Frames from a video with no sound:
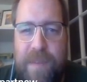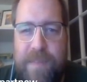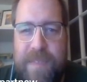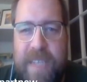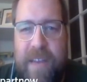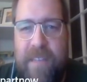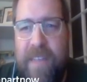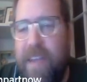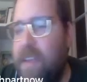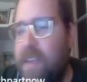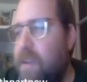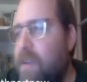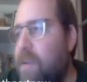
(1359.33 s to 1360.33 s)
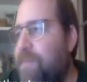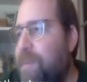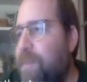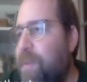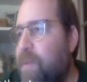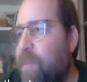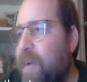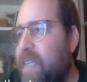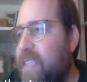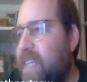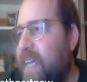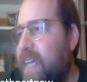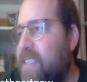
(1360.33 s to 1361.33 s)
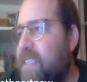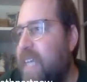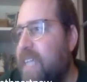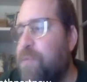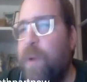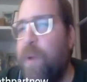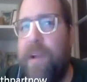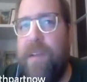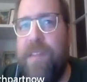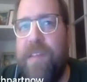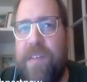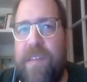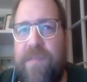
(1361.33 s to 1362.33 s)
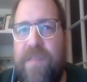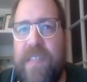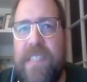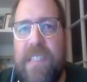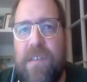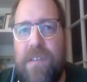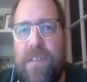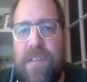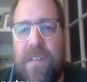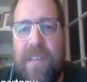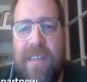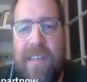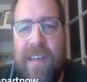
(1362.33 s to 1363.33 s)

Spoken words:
side of that, you might say that's where the physical